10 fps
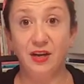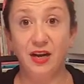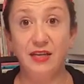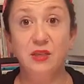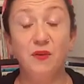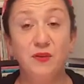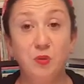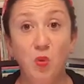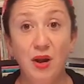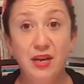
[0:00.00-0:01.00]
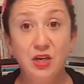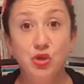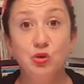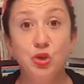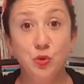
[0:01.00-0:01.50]
Okay, so if it's 1
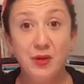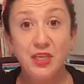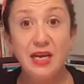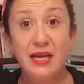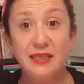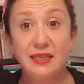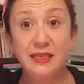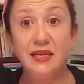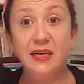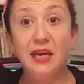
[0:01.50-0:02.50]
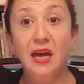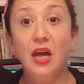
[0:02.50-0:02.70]
inch or 2 inch elastic,